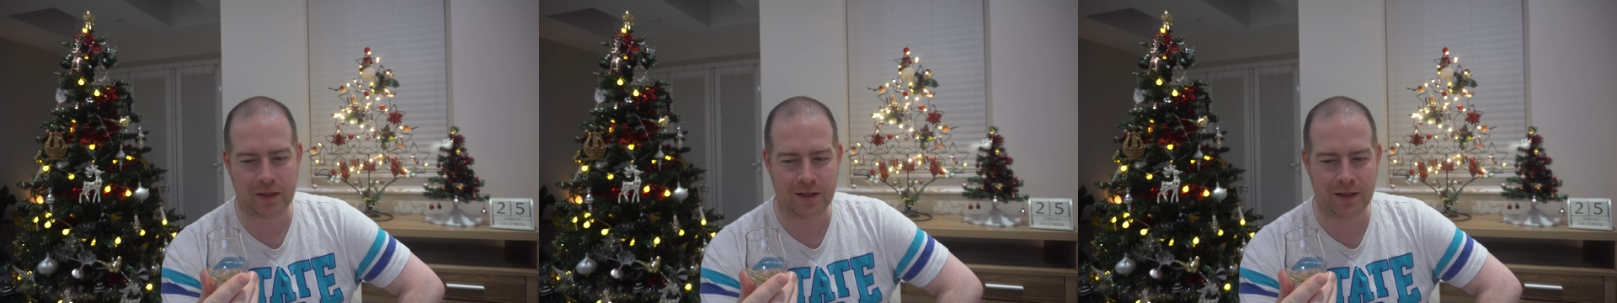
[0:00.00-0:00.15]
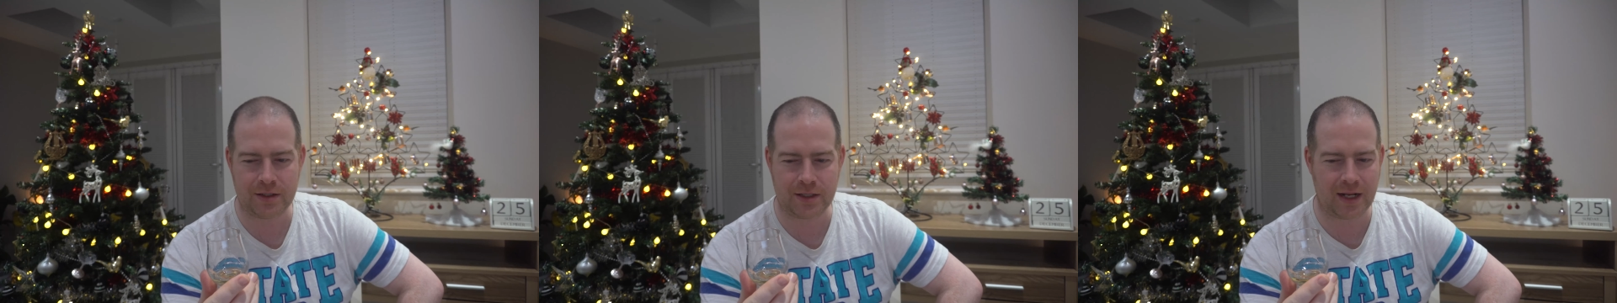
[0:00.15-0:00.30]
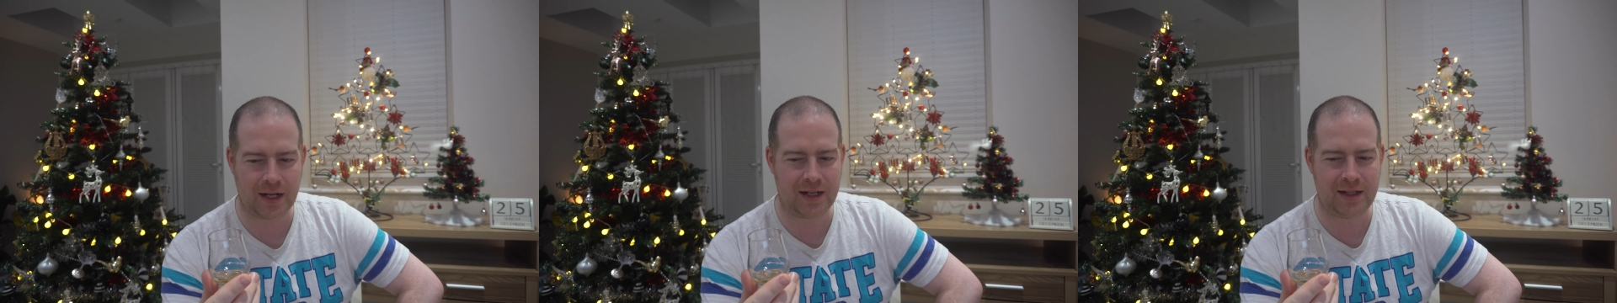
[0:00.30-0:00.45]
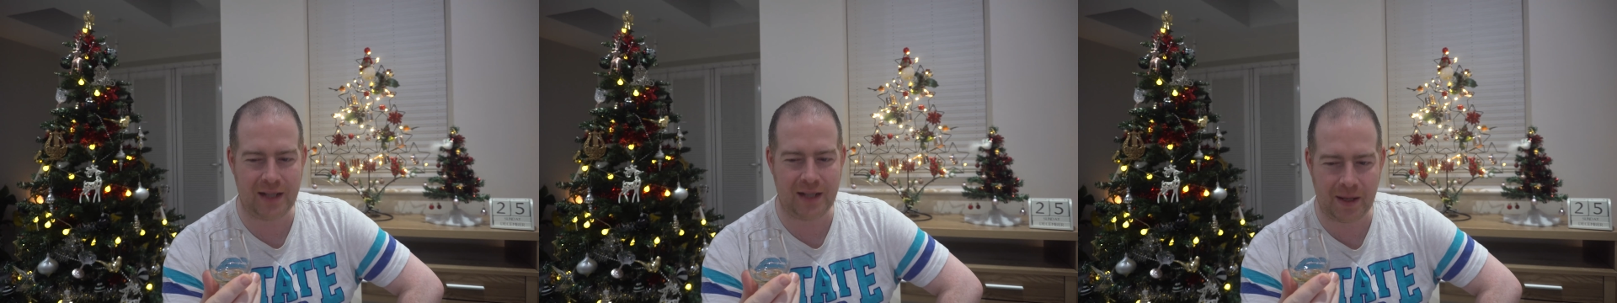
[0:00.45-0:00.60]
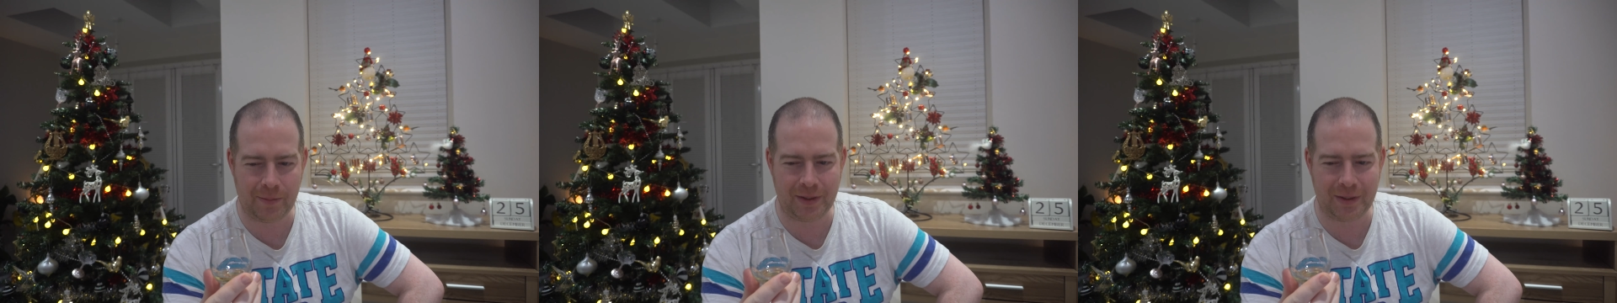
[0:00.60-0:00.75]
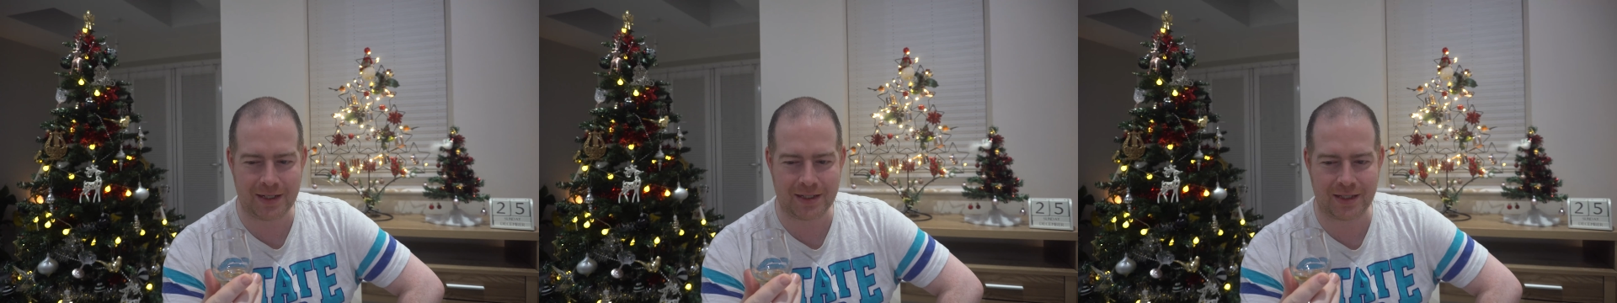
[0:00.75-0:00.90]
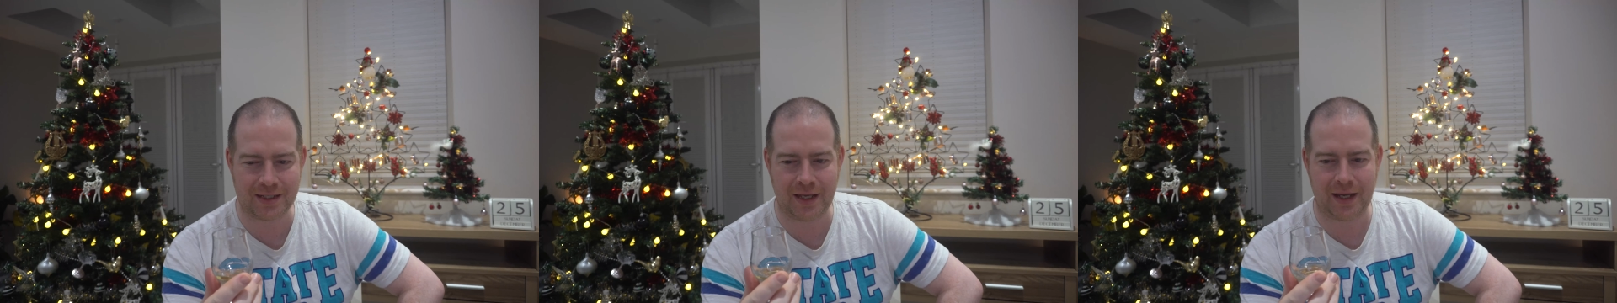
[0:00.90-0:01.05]
So that
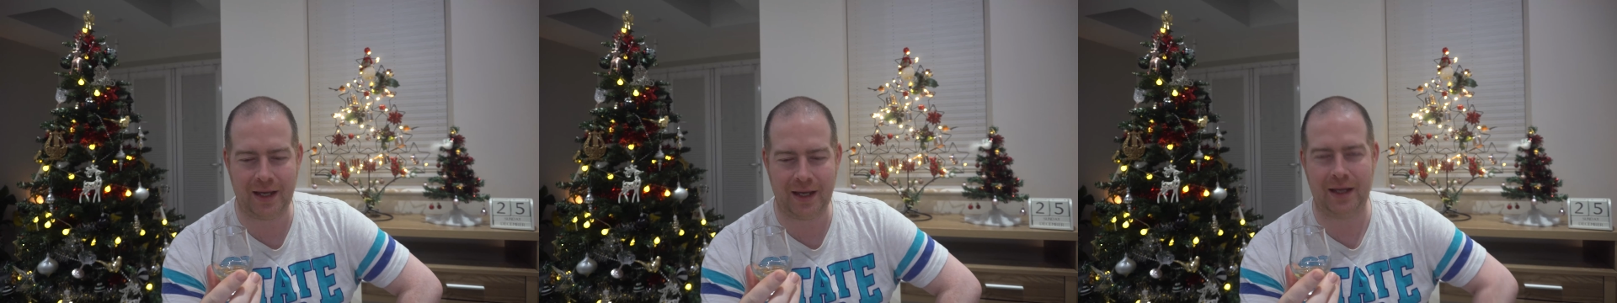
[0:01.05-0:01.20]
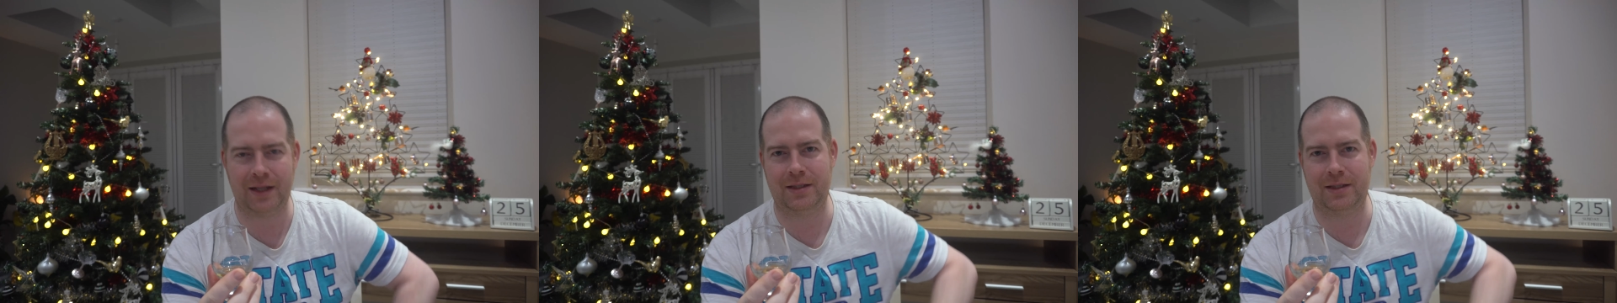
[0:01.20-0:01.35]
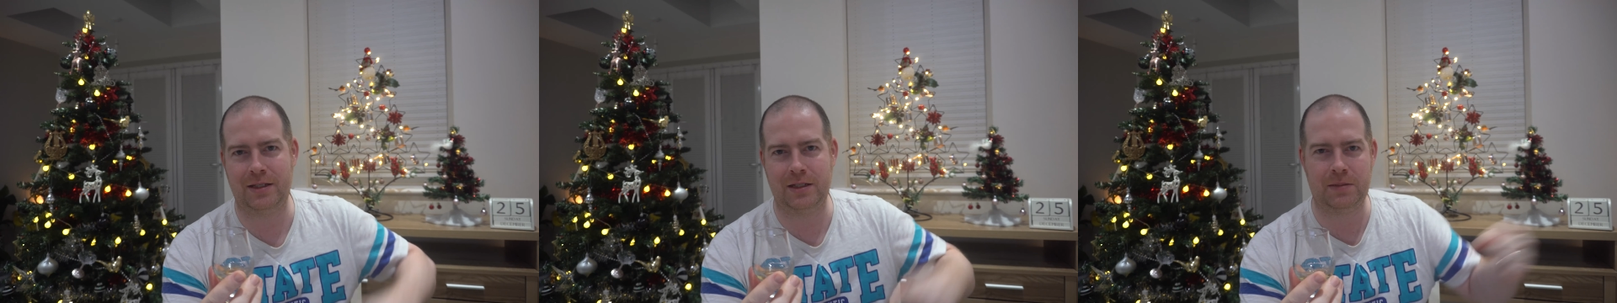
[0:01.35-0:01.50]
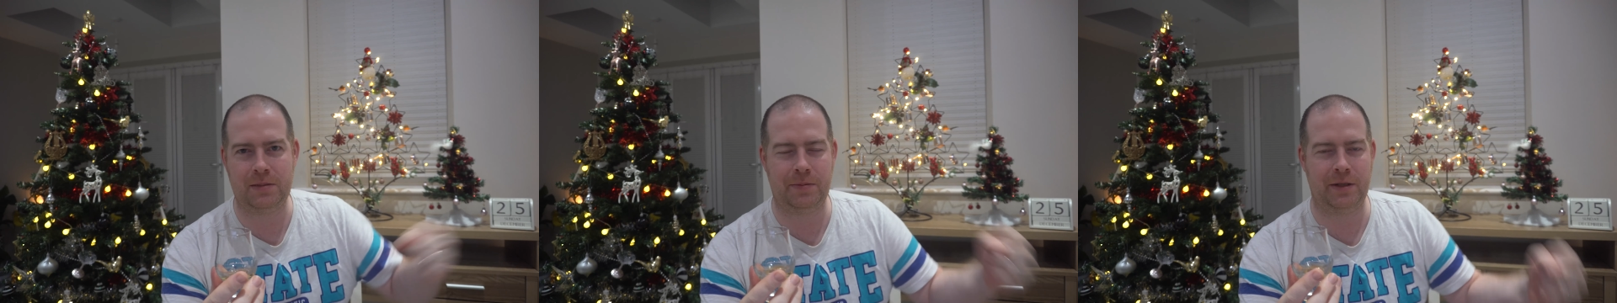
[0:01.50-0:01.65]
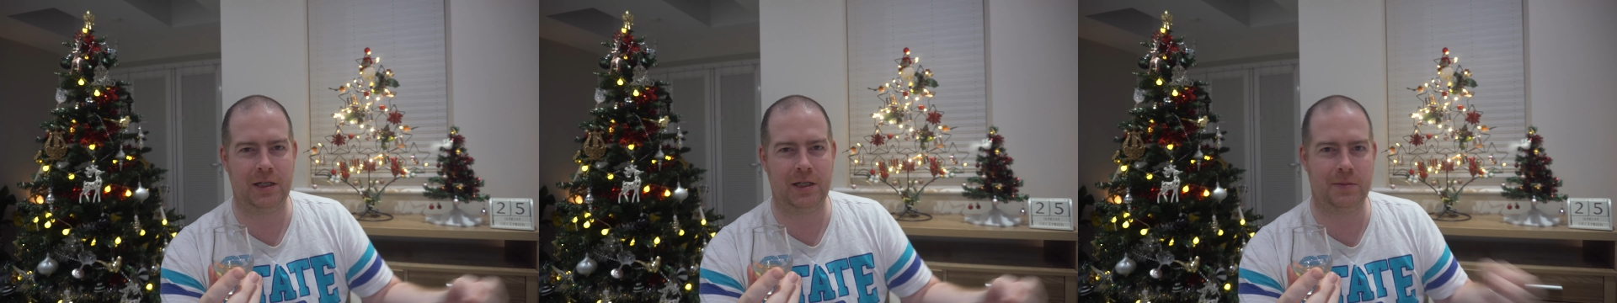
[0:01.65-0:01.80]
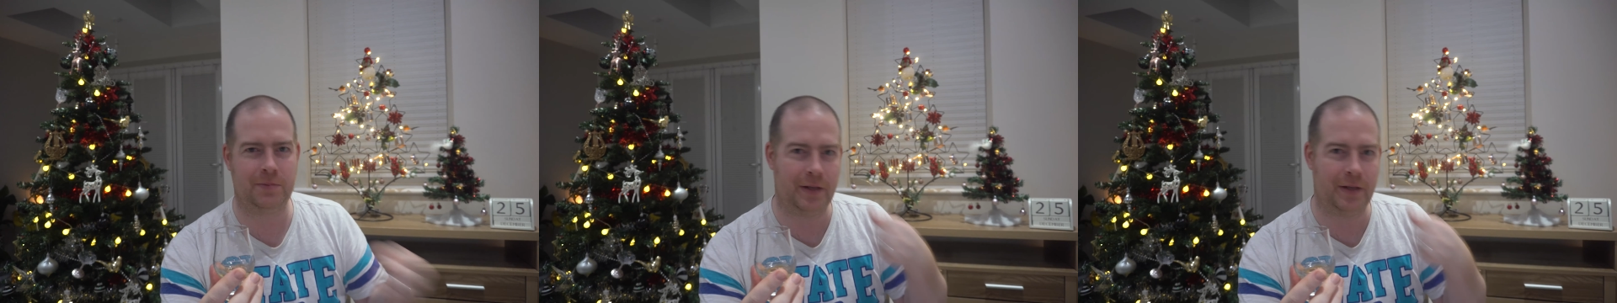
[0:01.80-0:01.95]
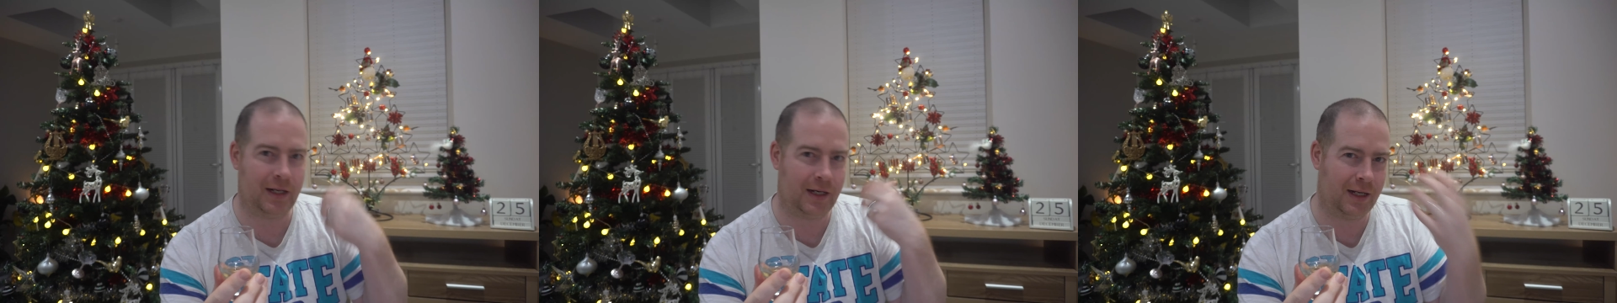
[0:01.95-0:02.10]
lemon is there, disappears,
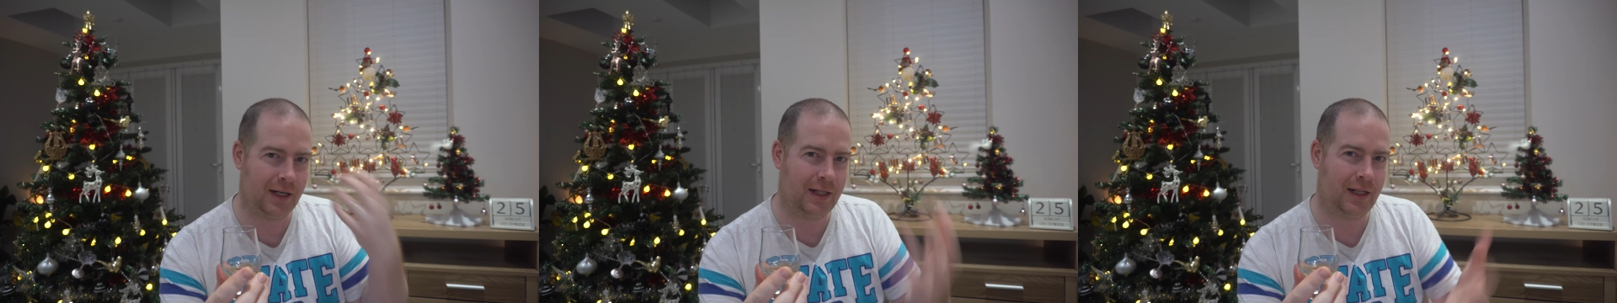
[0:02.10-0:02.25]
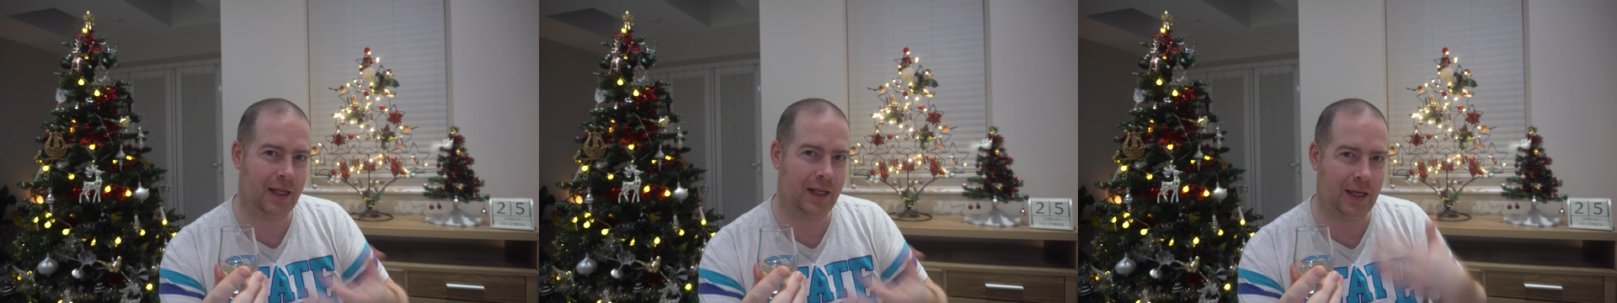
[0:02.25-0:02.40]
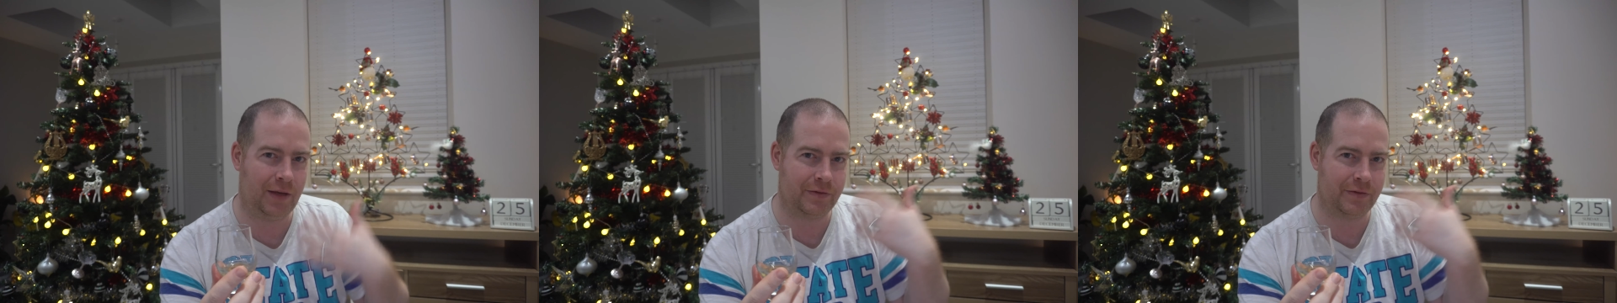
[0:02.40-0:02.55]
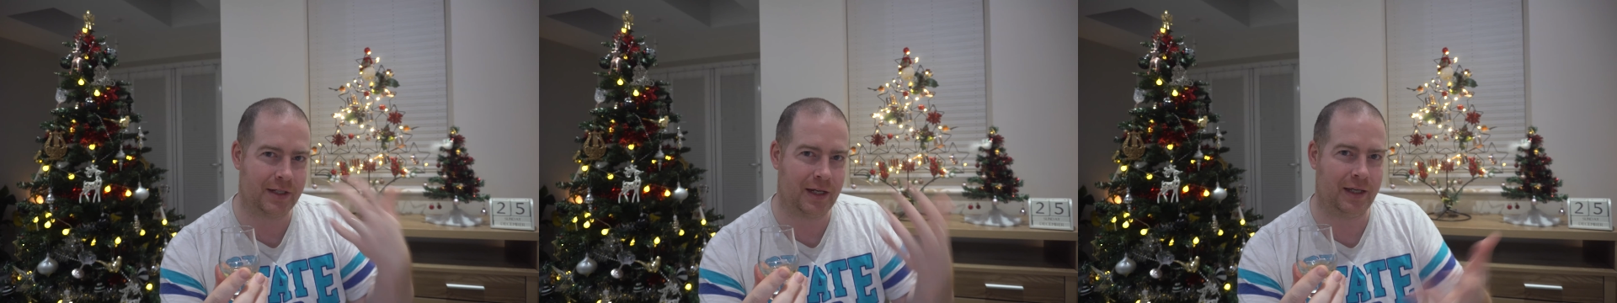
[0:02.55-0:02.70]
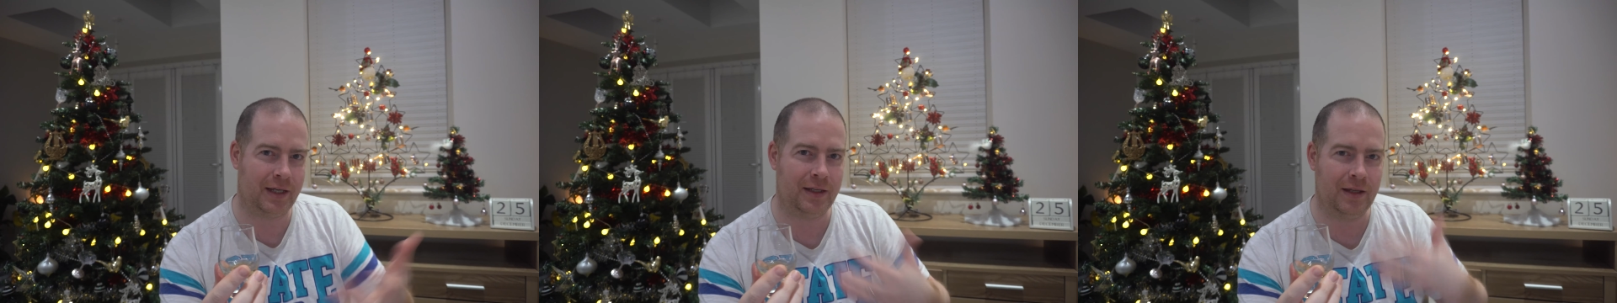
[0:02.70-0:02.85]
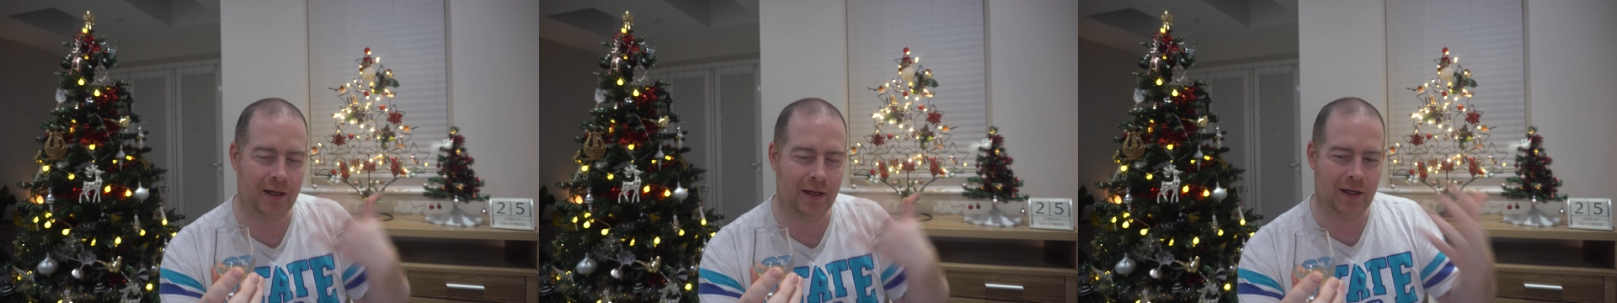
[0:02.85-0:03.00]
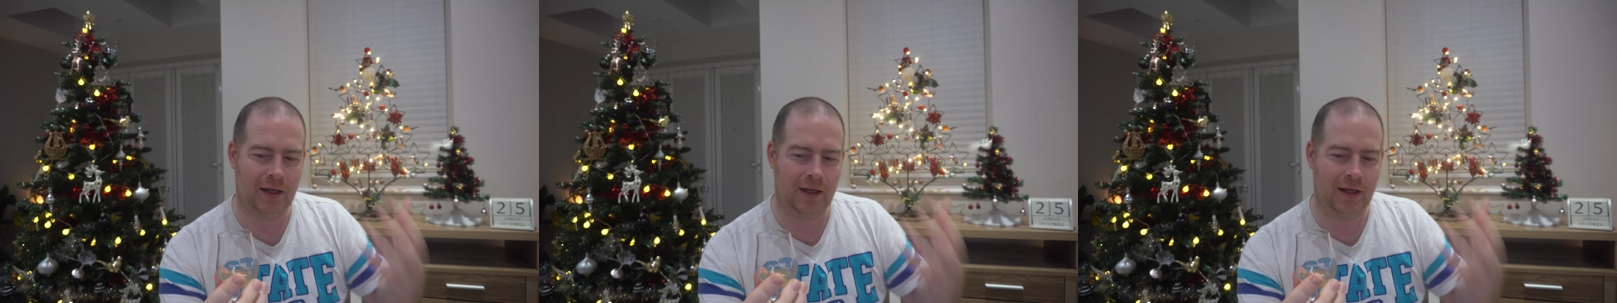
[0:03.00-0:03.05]
but then it leaves a